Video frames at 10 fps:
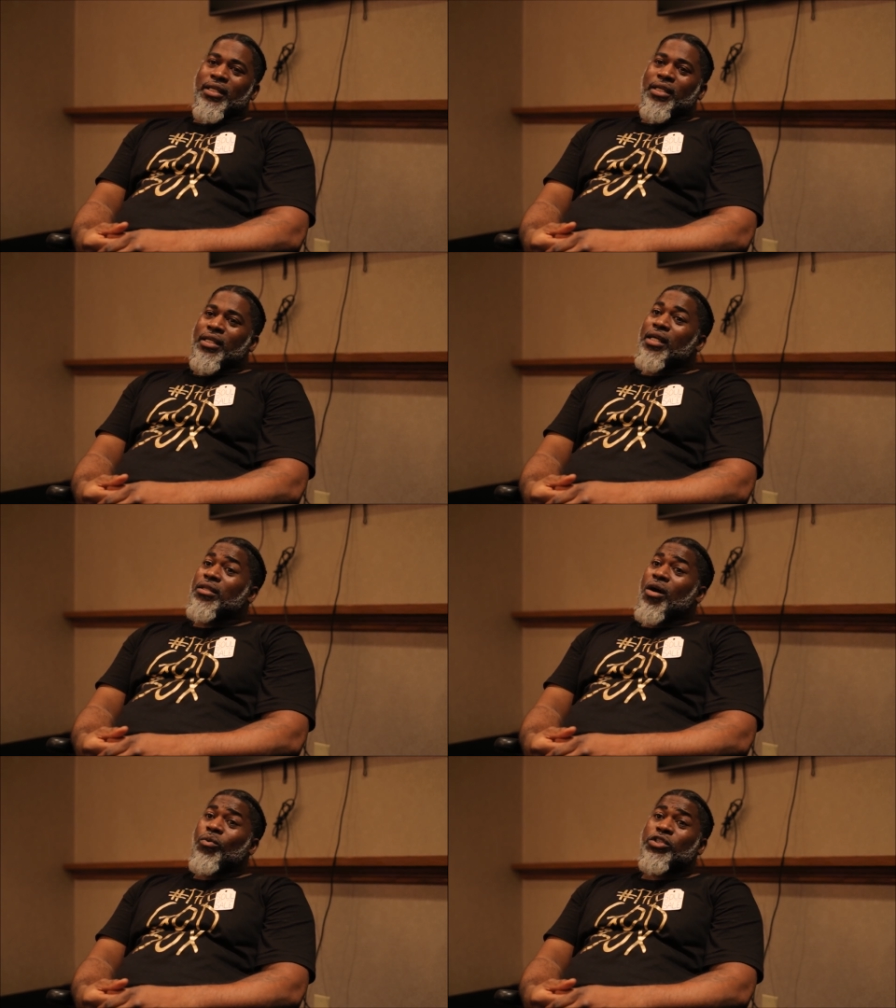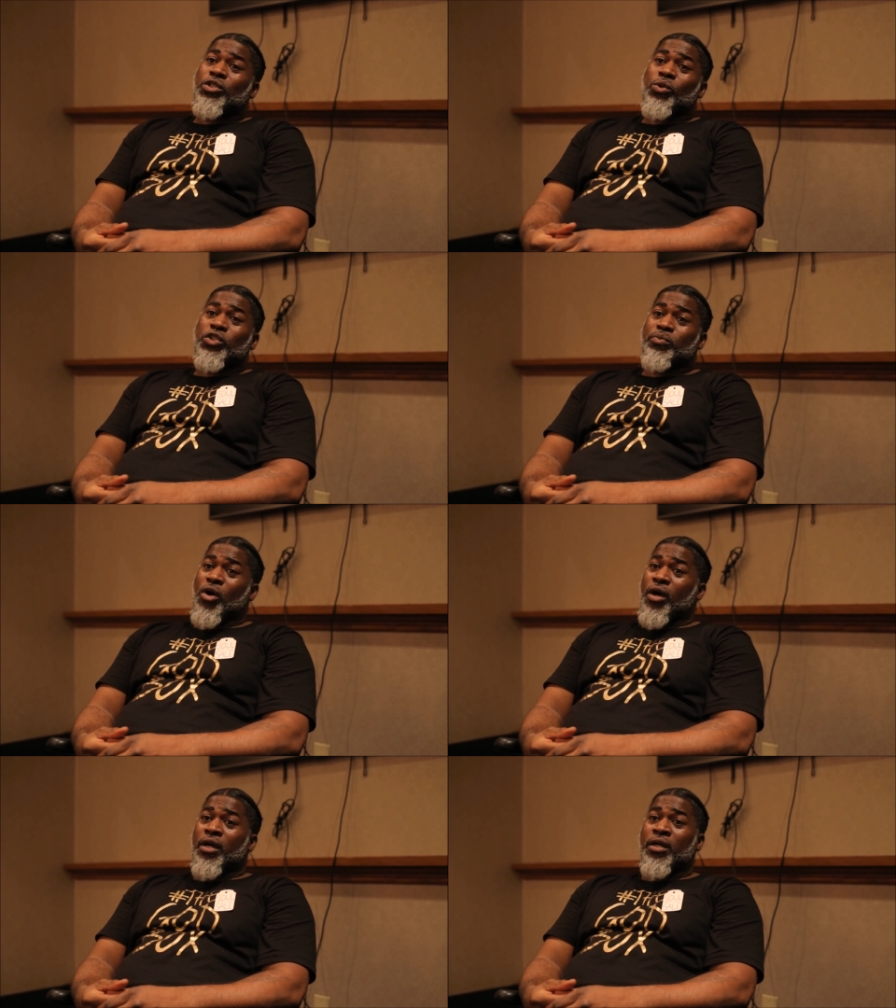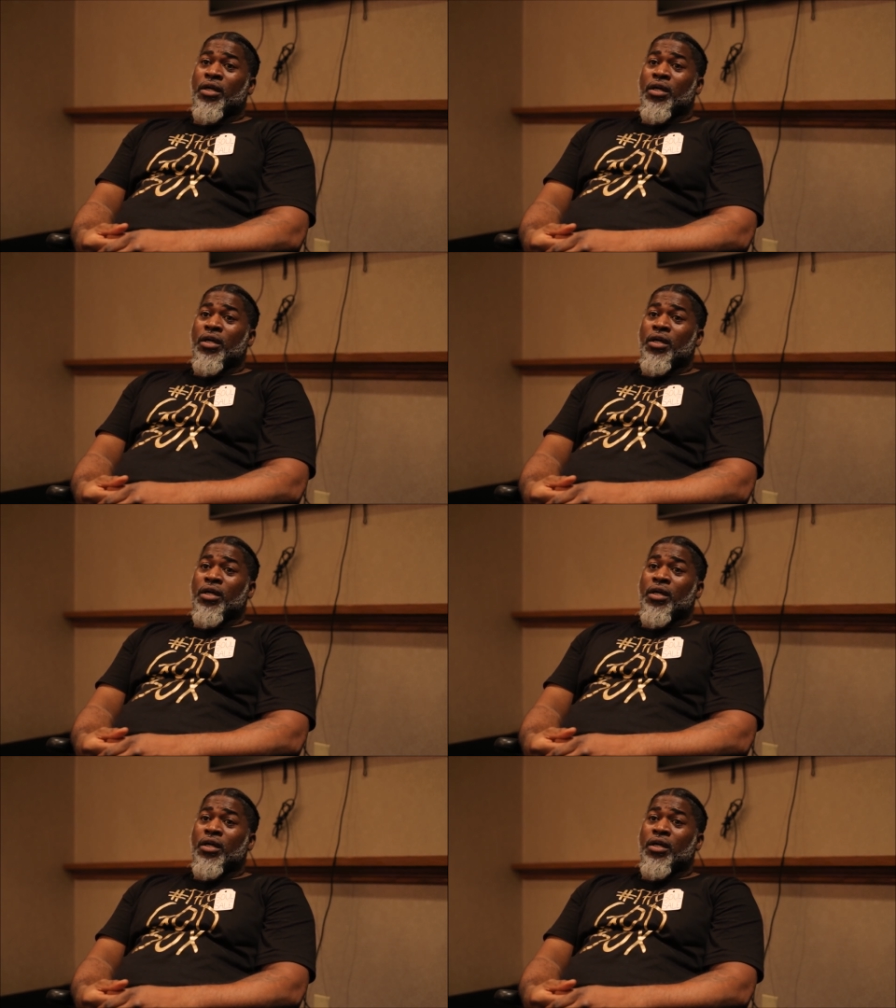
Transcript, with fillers: did that I thought was so smart.